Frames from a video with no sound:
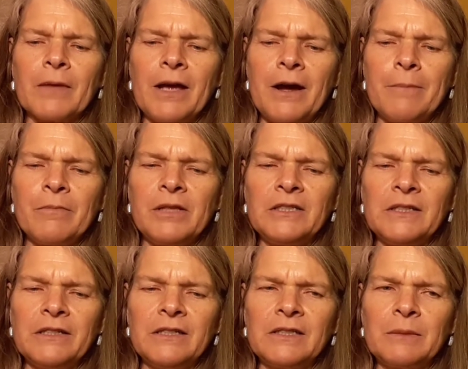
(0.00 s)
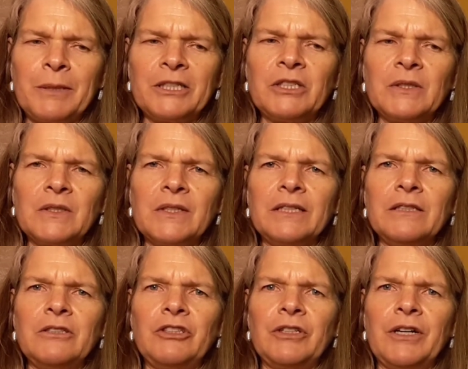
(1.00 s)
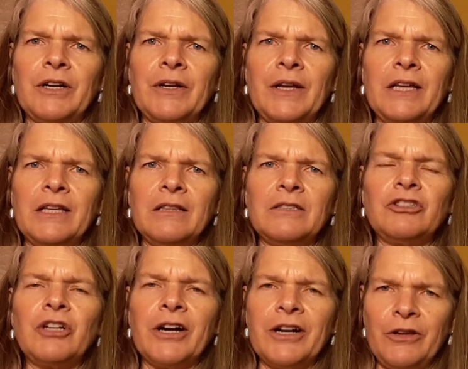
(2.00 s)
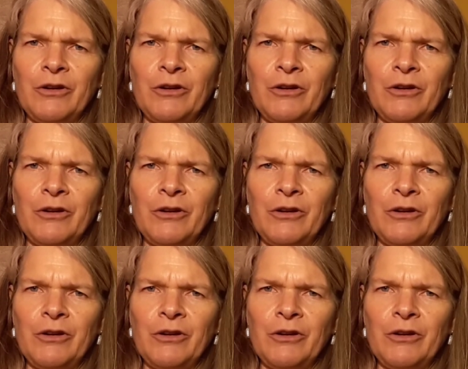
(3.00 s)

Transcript: there's a special signature in the chart.